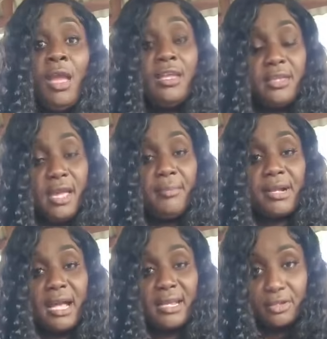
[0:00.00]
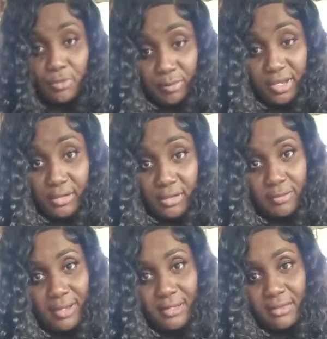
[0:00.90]
Yeah, because when me hear
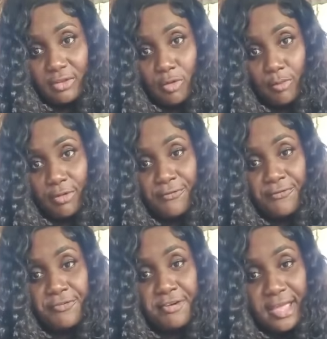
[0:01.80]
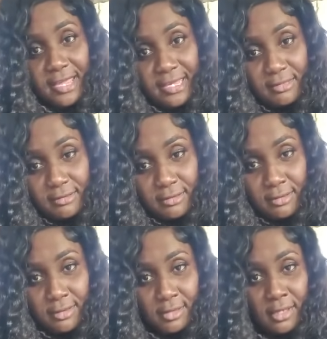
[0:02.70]
somebody say something
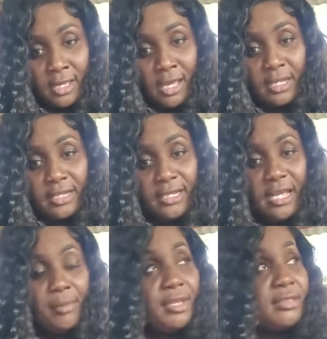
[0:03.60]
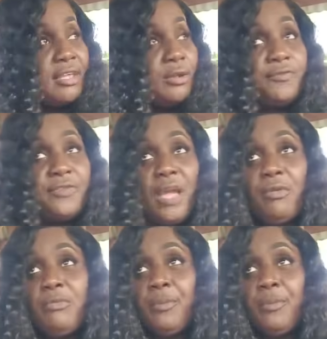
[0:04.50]
frightened. Mm-hmm. Then that means enough time when me